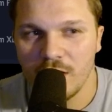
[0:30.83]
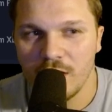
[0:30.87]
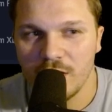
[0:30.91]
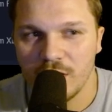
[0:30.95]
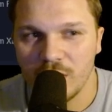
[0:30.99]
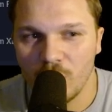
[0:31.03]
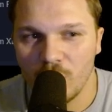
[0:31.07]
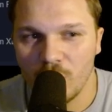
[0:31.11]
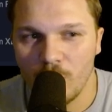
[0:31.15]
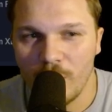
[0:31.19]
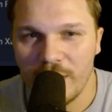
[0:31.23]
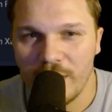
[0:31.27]

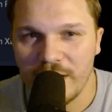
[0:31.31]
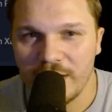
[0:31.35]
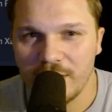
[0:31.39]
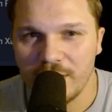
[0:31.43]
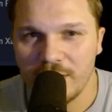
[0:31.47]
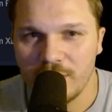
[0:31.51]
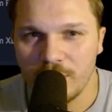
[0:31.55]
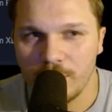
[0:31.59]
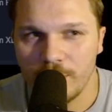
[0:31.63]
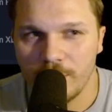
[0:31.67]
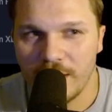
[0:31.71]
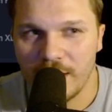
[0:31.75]
The way to
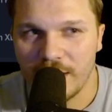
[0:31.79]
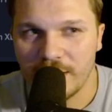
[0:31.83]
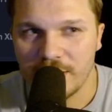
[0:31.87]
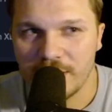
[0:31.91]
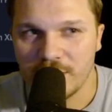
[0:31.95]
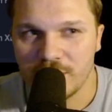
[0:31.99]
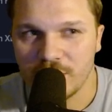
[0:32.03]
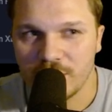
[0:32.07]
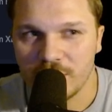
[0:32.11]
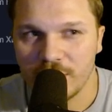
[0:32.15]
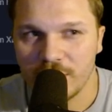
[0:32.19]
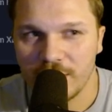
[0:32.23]
do that
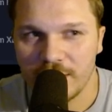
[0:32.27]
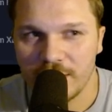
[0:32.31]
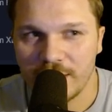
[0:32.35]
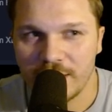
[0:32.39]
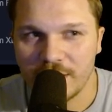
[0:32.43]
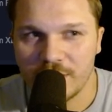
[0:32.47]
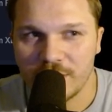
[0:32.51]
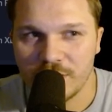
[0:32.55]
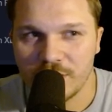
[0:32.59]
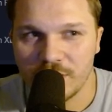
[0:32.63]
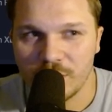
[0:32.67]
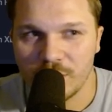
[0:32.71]
is you're going to
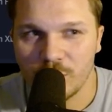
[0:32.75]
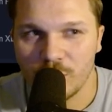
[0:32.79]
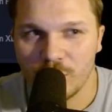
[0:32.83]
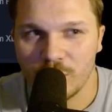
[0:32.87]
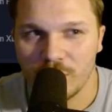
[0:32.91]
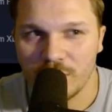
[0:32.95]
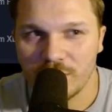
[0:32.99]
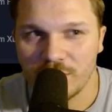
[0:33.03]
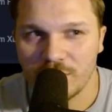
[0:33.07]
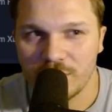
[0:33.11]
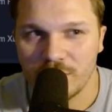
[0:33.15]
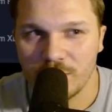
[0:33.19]
actually
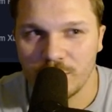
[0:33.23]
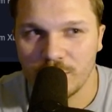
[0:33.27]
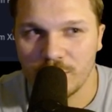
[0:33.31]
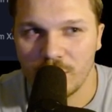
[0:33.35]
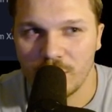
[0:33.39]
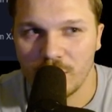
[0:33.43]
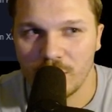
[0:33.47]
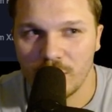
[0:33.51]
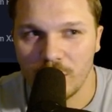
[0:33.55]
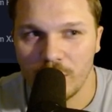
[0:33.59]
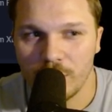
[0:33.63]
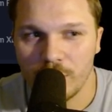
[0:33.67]
want to
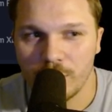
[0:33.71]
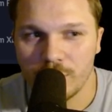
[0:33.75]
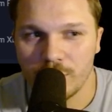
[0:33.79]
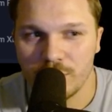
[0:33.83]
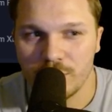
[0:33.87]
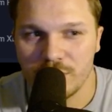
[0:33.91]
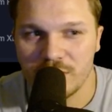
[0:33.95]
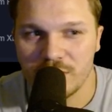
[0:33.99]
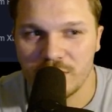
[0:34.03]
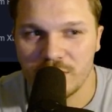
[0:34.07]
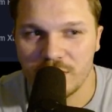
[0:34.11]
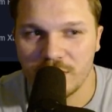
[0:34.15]

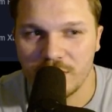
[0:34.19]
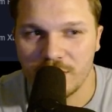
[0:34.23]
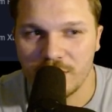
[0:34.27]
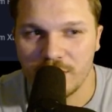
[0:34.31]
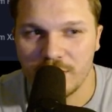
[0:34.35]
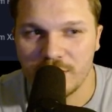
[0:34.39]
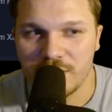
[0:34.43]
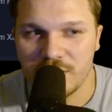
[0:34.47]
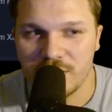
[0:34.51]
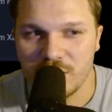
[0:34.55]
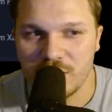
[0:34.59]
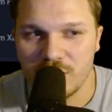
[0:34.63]
close
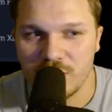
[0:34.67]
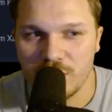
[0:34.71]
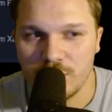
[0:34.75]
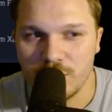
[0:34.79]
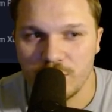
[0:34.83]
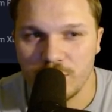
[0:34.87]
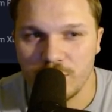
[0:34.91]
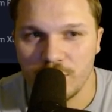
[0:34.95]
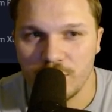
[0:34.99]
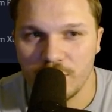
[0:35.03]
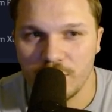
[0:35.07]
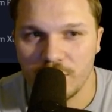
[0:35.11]
this
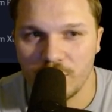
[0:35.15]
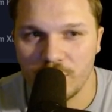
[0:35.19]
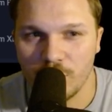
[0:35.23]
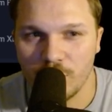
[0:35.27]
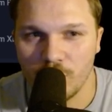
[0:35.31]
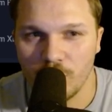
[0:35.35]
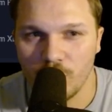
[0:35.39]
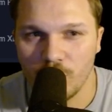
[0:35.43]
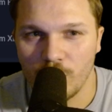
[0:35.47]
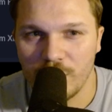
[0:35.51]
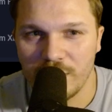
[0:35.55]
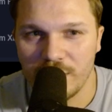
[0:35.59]
new
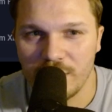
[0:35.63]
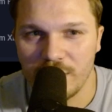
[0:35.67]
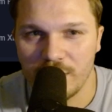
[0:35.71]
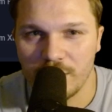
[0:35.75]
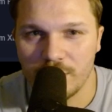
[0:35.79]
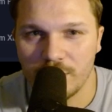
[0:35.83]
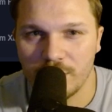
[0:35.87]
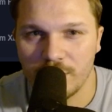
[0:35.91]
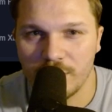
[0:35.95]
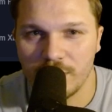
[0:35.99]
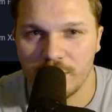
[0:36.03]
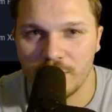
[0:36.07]

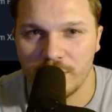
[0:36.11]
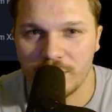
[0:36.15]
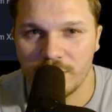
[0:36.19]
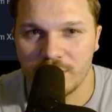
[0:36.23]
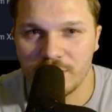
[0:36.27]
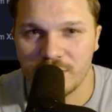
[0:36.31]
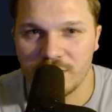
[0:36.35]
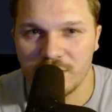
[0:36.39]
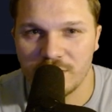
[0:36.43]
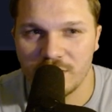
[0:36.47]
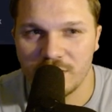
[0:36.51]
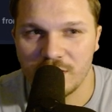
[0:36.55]
window here.
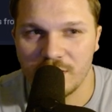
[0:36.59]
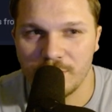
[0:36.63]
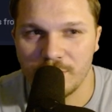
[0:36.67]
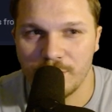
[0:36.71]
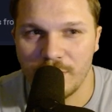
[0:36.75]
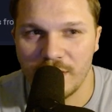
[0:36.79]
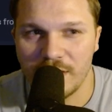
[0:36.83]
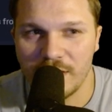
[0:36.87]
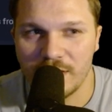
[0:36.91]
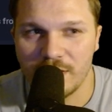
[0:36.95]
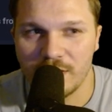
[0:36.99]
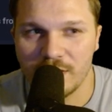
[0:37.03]
This is the
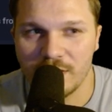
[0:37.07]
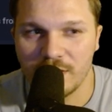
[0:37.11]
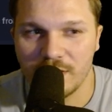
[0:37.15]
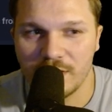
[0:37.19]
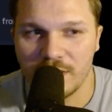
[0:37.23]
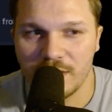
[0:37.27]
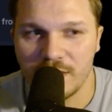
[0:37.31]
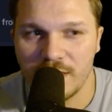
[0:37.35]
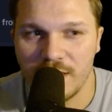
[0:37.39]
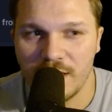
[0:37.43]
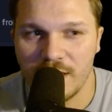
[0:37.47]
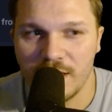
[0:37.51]
beta
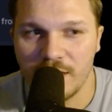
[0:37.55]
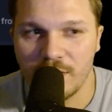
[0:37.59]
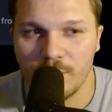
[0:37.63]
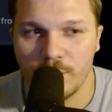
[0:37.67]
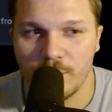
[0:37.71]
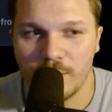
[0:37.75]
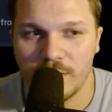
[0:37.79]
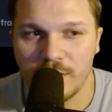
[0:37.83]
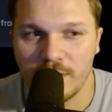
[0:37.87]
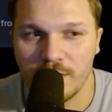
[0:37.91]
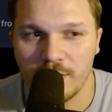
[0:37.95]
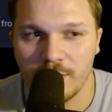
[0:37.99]
EA
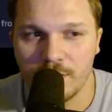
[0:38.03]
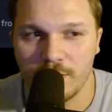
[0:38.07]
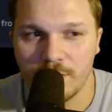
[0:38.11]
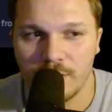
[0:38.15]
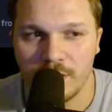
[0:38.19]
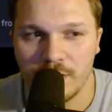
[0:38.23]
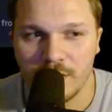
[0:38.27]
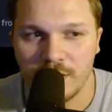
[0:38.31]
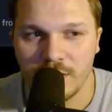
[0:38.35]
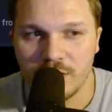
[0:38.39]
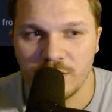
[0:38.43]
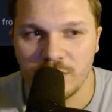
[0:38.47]
window.
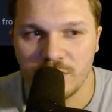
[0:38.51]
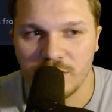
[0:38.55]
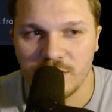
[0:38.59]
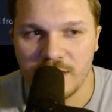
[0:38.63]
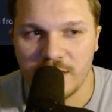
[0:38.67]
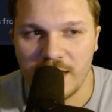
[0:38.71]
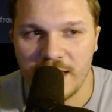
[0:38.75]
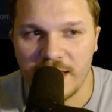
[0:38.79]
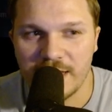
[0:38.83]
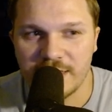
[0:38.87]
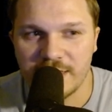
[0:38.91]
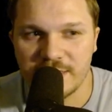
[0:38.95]
Just
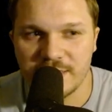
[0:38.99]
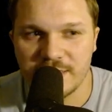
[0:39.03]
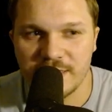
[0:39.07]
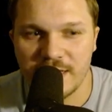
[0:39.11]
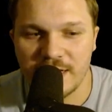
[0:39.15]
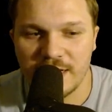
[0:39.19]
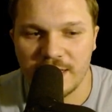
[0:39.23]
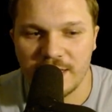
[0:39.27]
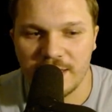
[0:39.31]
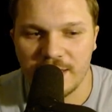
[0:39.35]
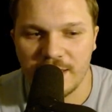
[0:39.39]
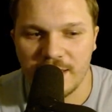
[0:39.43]
exit
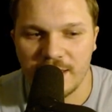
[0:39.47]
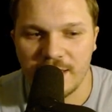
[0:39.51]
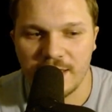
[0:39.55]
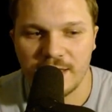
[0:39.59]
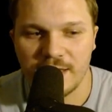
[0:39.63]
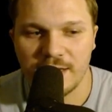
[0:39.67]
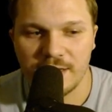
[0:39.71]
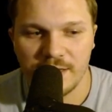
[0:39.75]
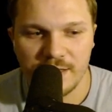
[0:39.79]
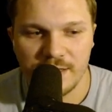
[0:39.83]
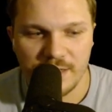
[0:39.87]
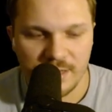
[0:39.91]
out of that
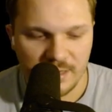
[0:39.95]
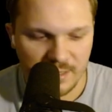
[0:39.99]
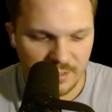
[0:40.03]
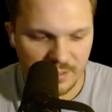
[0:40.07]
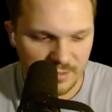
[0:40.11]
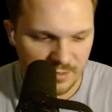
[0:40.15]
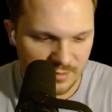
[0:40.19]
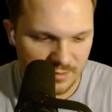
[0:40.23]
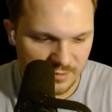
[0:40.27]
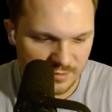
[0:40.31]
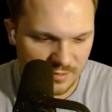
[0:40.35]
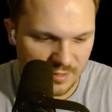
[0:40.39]
and
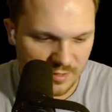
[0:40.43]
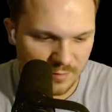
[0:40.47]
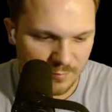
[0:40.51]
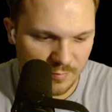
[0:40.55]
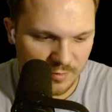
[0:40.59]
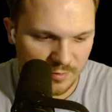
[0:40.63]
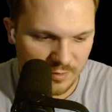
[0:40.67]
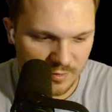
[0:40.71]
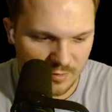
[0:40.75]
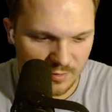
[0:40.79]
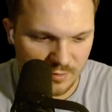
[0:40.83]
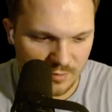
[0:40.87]
then type
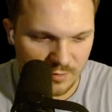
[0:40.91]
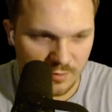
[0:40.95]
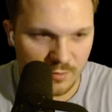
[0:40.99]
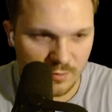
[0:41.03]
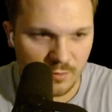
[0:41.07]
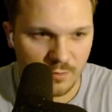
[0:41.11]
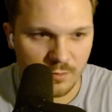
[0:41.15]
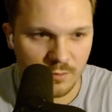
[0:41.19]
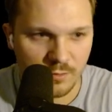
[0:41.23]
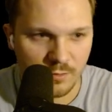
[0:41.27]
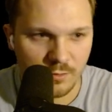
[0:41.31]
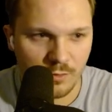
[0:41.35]
in
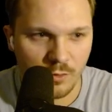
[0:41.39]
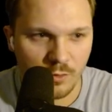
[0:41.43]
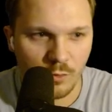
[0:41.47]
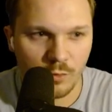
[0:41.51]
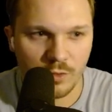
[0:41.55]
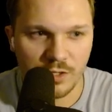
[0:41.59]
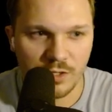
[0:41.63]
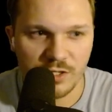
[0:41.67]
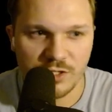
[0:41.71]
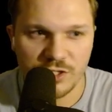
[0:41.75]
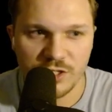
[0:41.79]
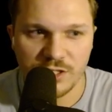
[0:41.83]

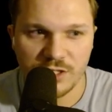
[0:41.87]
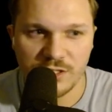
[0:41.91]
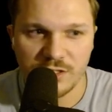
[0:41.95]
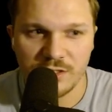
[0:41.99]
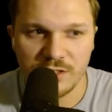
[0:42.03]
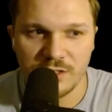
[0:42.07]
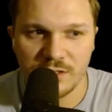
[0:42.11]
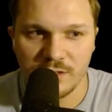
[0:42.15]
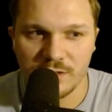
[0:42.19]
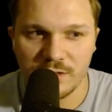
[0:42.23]
Origin.